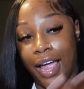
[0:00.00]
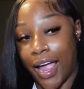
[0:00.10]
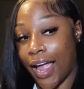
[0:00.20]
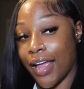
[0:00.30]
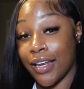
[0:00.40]

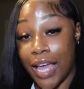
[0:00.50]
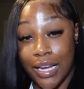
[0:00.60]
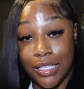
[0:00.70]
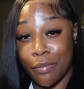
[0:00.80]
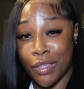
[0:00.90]
And that
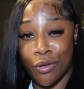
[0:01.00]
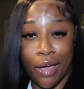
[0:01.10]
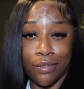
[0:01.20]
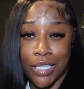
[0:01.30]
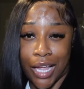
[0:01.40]
is something you
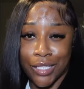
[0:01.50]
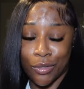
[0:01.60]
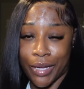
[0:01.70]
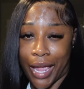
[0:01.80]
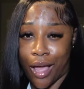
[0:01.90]
have to take
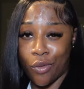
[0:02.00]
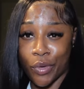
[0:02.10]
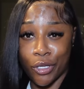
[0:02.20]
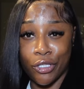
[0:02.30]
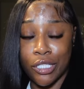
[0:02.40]
into account
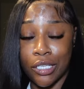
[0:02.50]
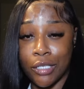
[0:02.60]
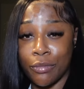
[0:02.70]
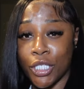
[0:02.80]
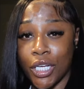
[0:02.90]
when using
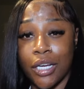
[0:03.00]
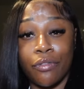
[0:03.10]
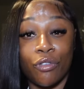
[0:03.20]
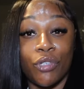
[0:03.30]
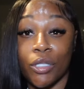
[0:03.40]
this machine if
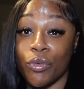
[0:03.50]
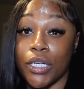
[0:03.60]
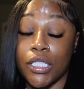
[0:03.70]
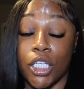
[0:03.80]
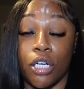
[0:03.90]
you really want
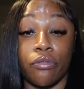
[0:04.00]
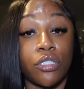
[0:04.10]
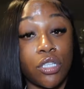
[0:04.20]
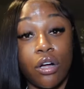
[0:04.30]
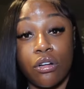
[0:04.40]
to see your
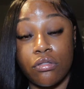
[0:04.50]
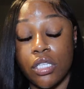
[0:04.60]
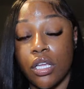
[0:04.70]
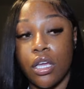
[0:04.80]
results.